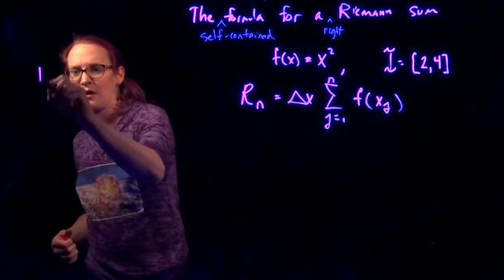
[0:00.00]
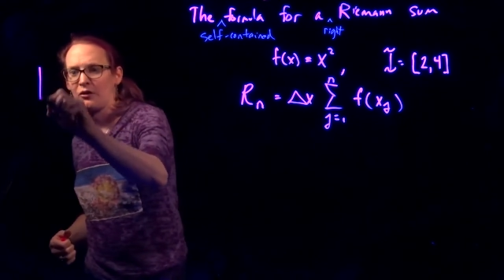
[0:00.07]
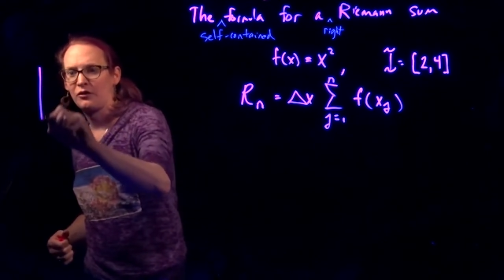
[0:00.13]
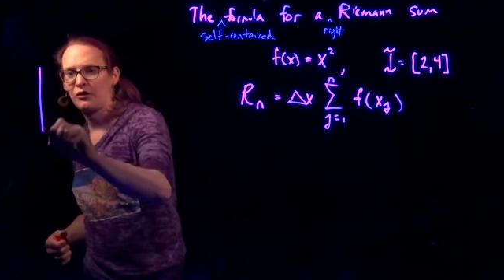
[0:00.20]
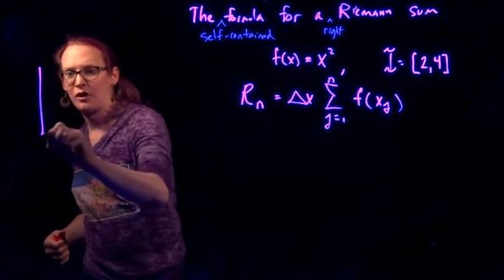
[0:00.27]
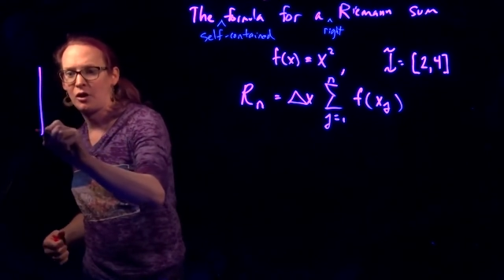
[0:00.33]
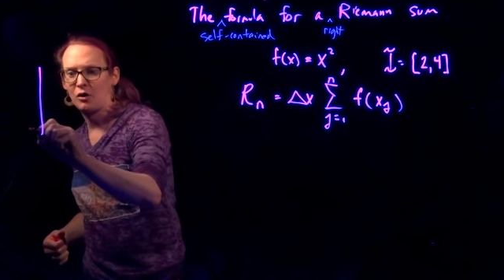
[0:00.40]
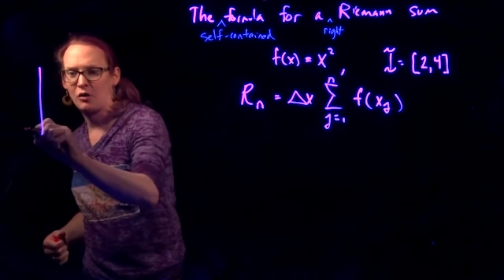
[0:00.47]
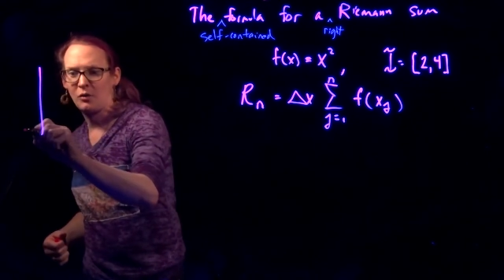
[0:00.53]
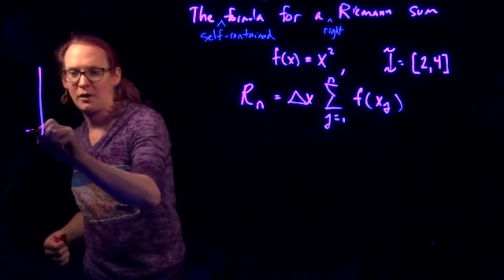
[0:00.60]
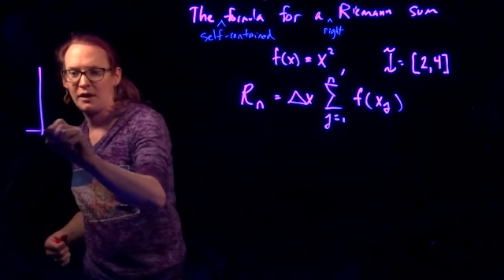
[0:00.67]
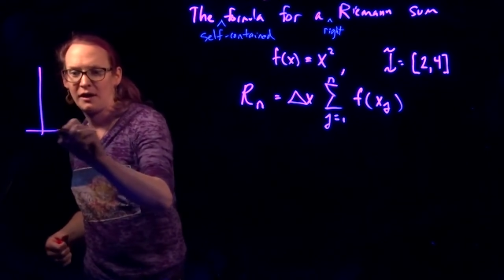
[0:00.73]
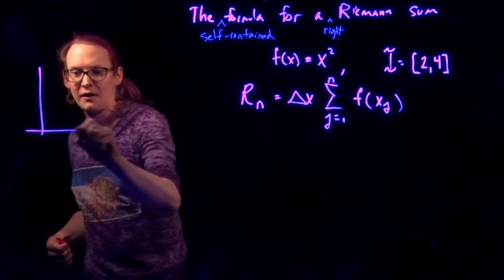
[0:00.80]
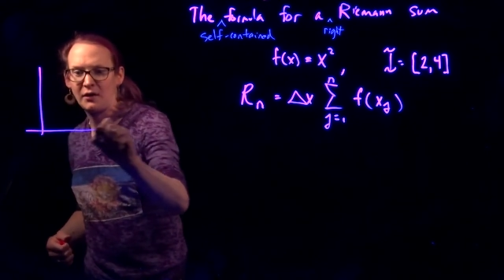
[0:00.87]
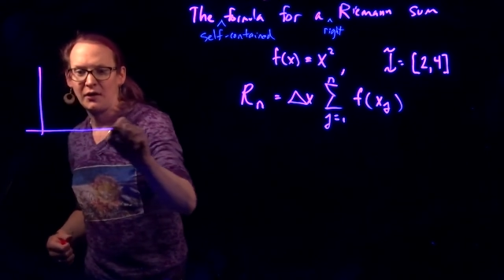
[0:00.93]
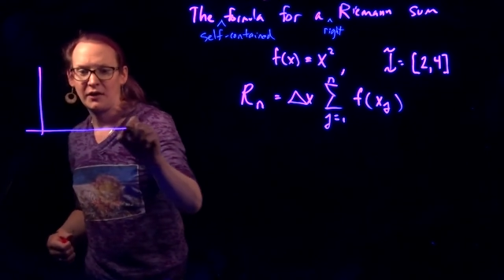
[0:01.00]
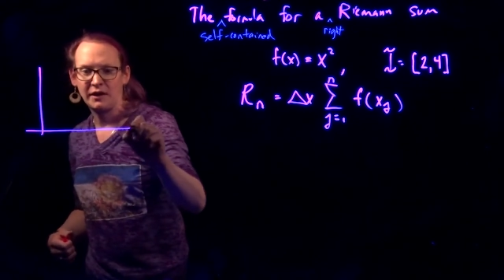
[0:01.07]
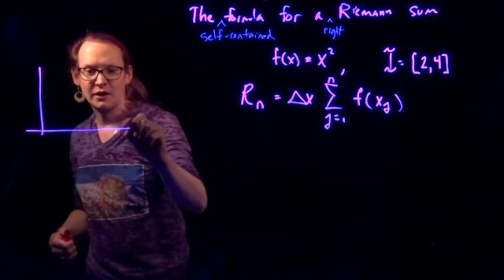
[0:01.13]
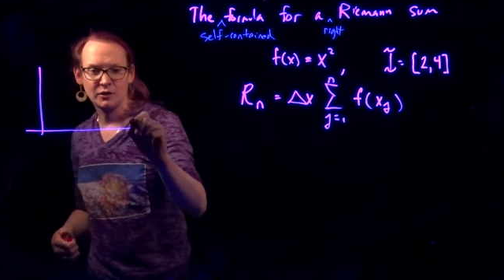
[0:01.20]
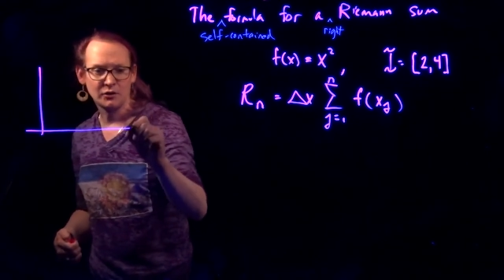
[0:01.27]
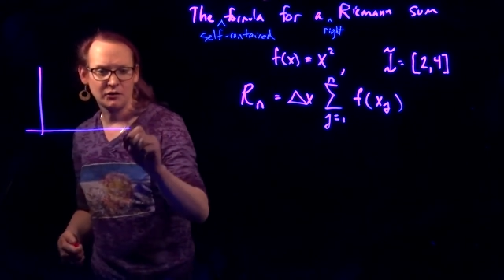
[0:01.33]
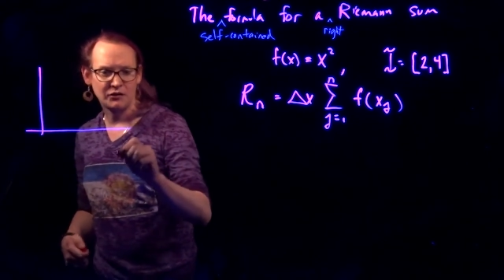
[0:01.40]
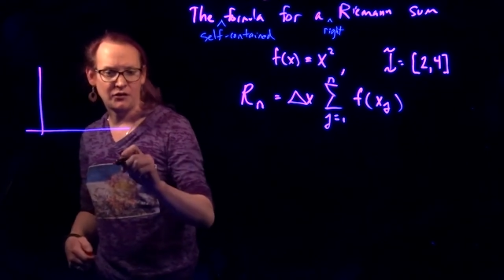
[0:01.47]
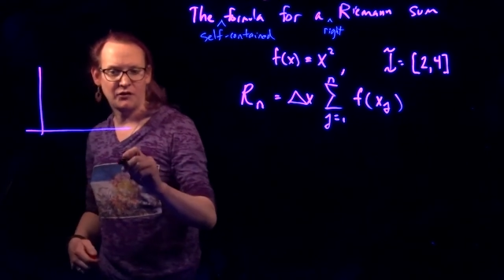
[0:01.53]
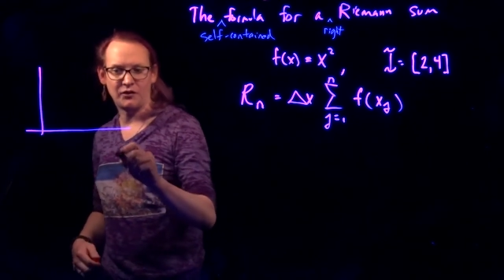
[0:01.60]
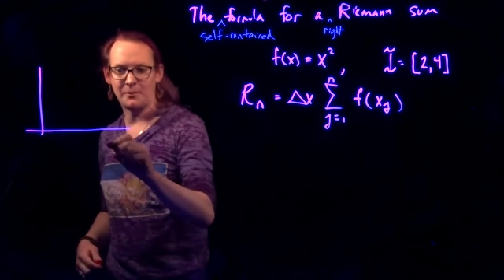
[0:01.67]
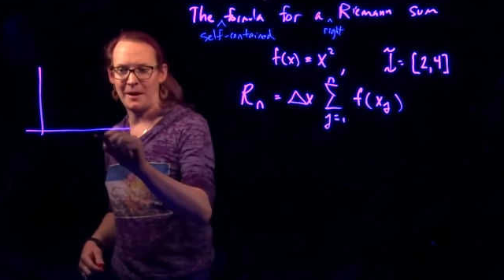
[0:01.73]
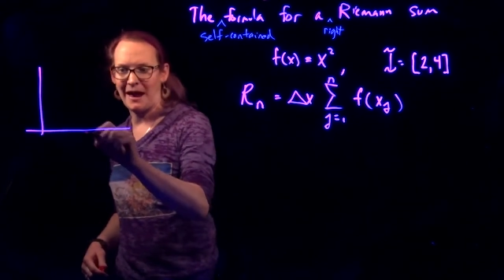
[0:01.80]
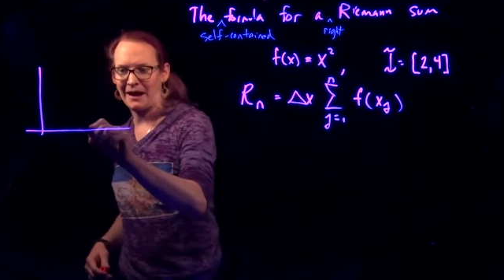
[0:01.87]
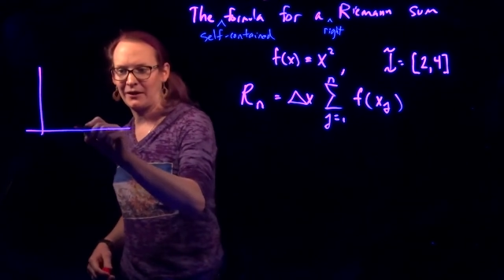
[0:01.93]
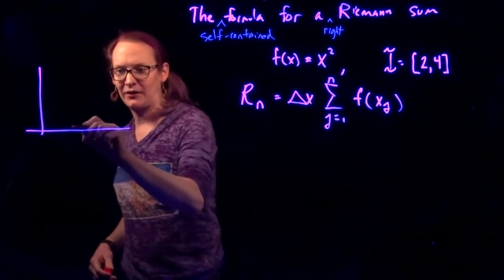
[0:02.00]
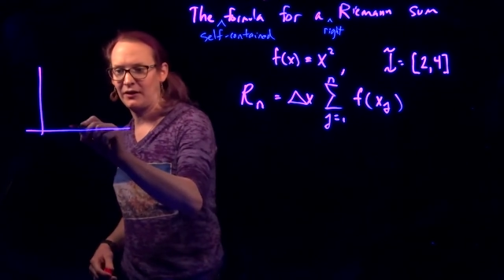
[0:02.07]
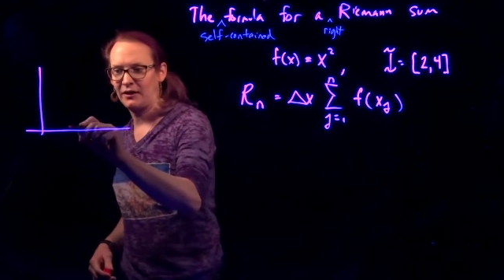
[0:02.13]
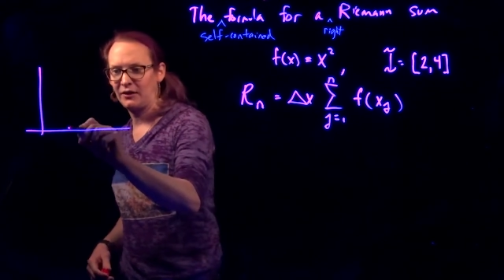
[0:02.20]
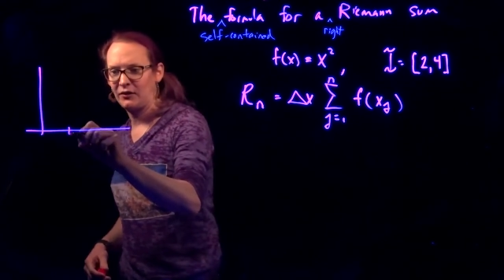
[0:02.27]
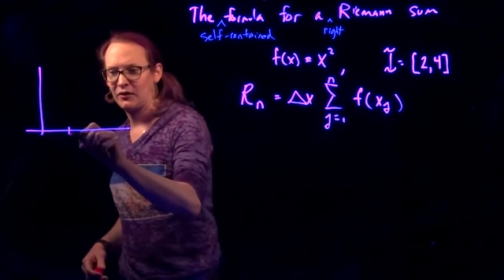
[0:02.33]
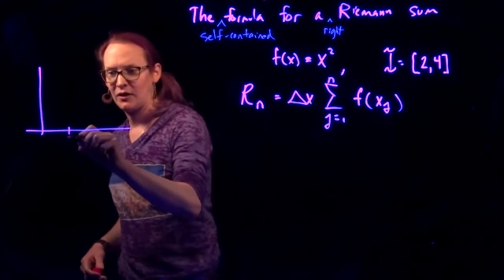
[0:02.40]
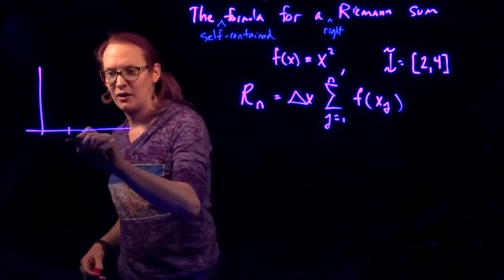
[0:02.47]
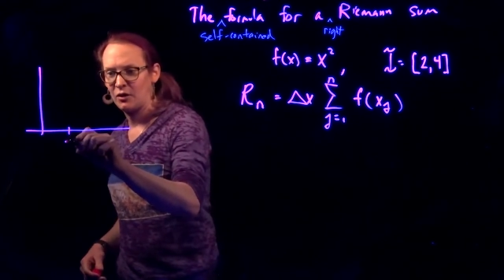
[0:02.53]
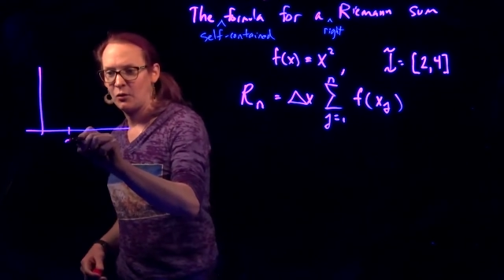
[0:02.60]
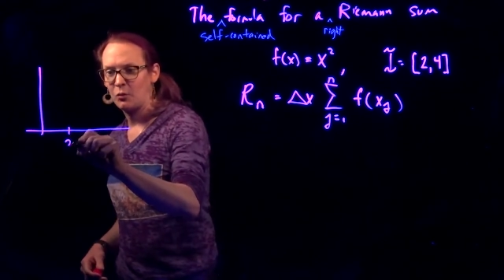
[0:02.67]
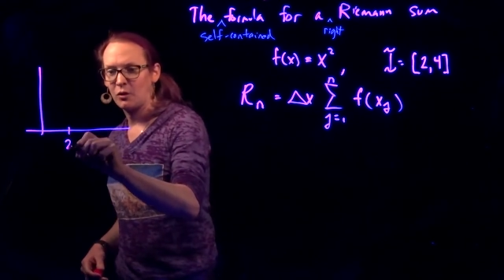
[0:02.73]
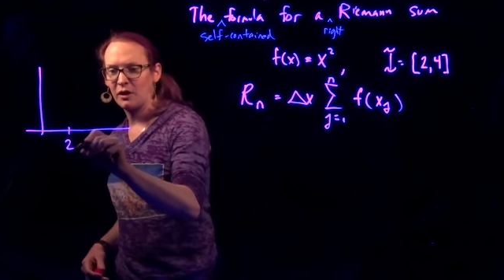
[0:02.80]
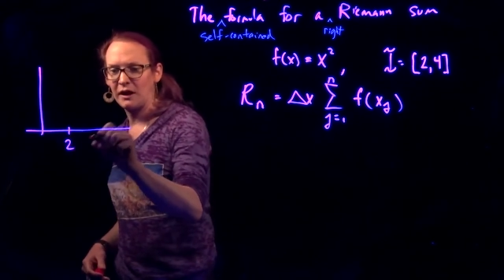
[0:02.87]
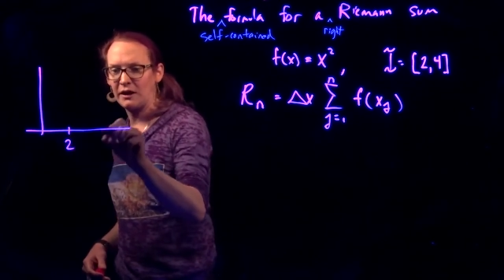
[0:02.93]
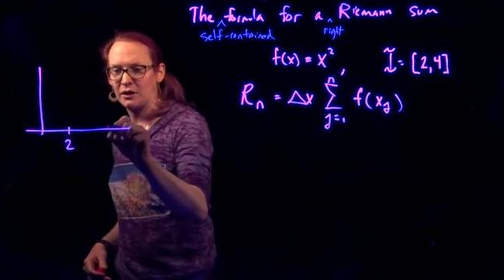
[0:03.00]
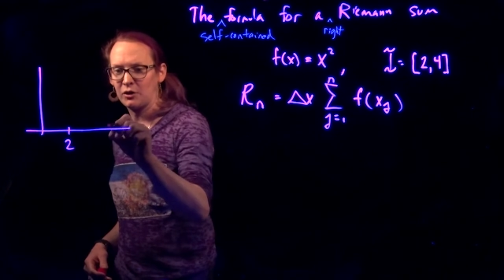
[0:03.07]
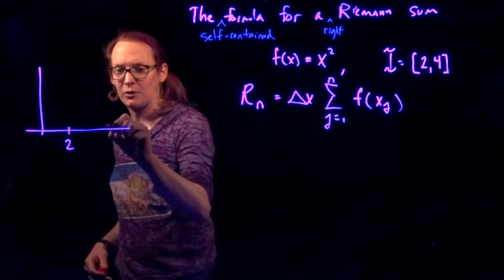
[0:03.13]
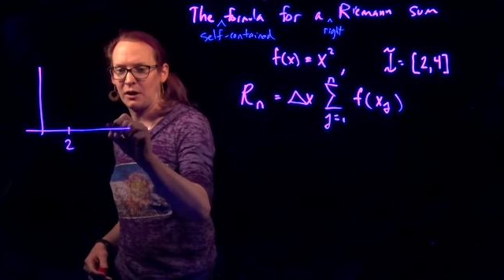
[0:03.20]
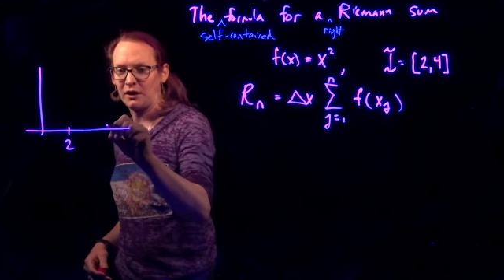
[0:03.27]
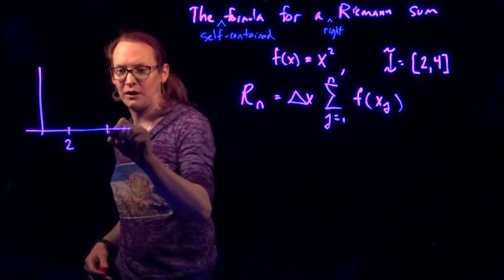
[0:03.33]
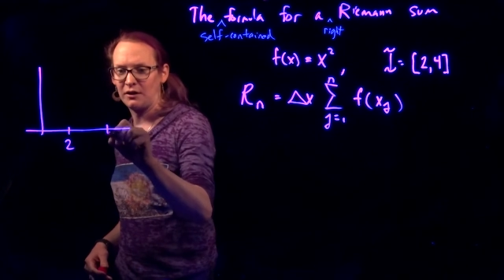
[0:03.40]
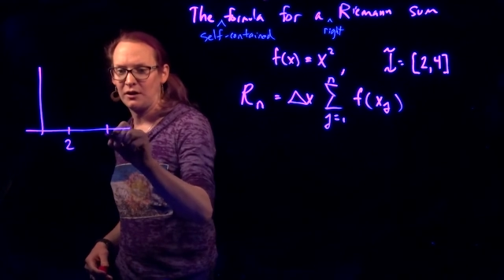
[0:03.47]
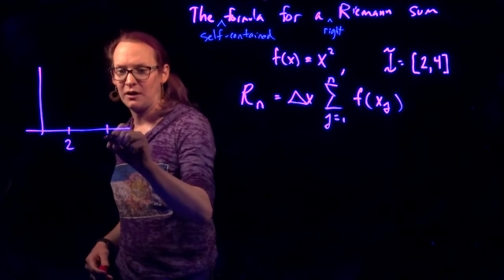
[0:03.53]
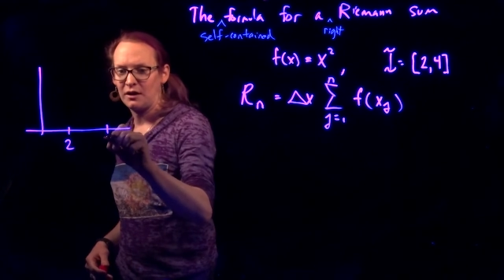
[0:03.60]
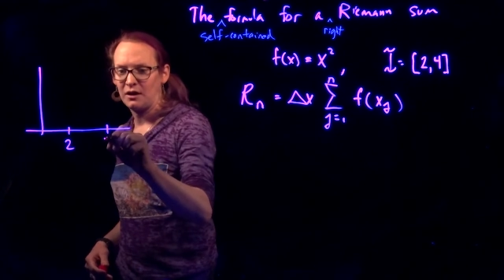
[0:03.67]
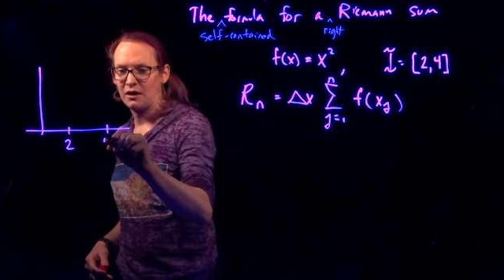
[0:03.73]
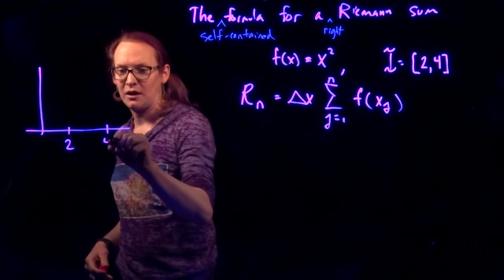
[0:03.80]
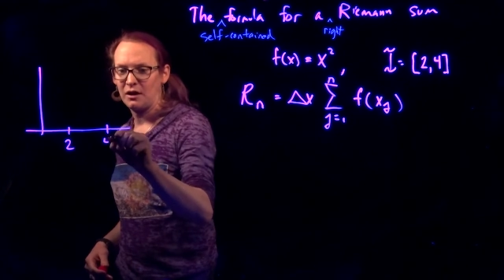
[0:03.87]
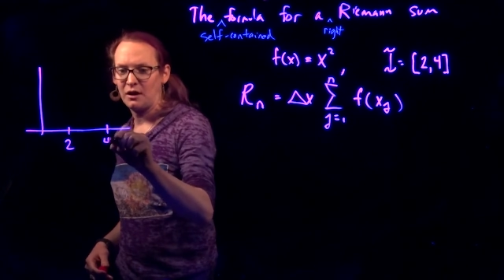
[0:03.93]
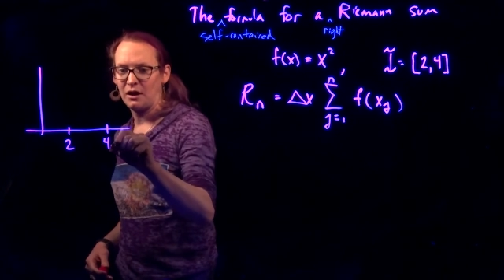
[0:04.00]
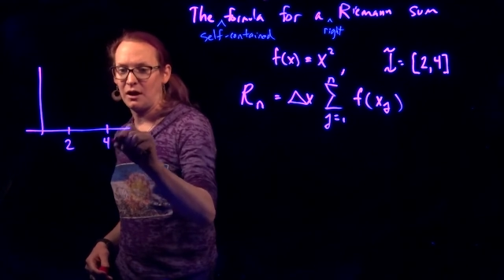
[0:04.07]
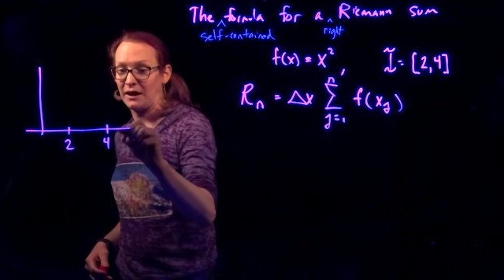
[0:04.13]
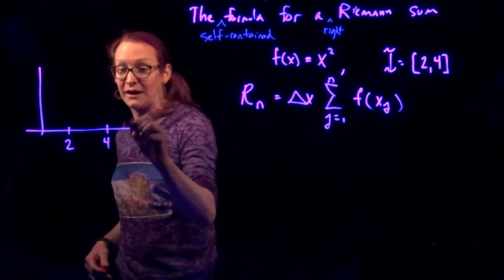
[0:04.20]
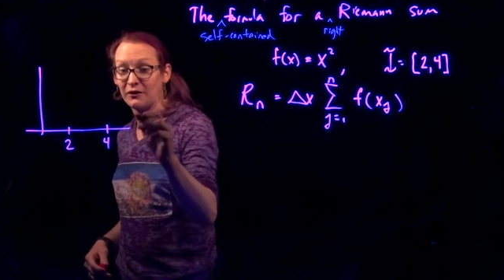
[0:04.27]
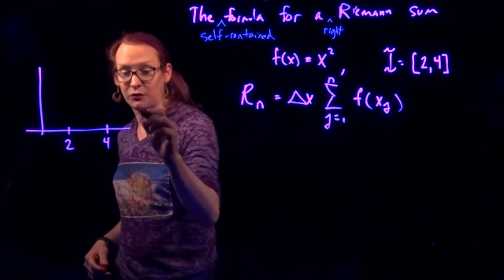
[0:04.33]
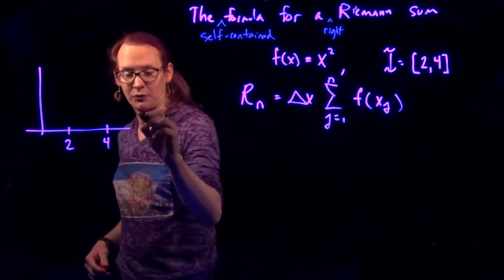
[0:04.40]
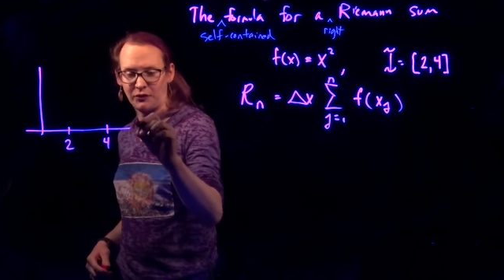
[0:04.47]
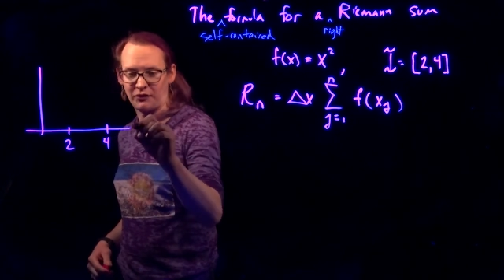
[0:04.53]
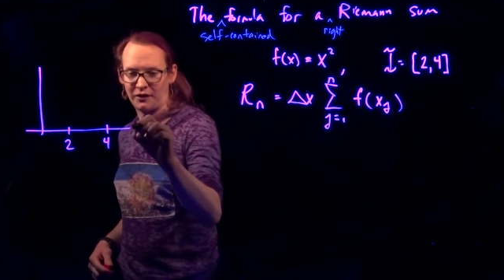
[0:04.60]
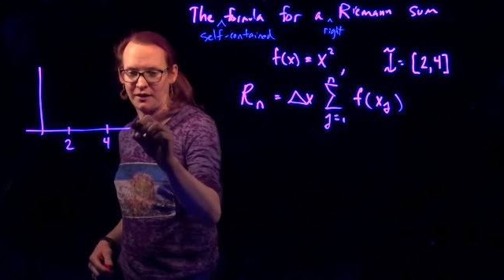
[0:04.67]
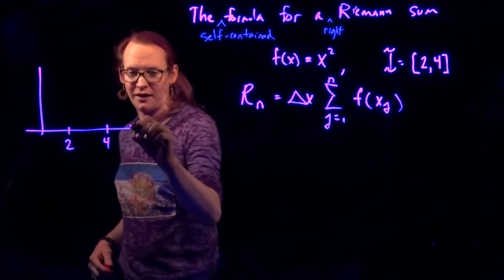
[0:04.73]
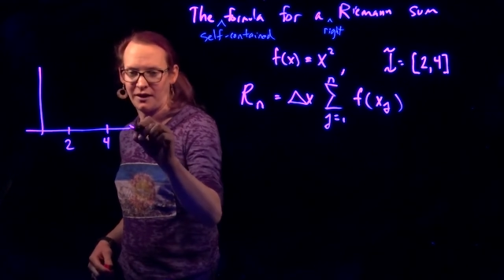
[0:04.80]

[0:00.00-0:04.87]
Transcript: So here's some axes, we're integrated, uh, interested,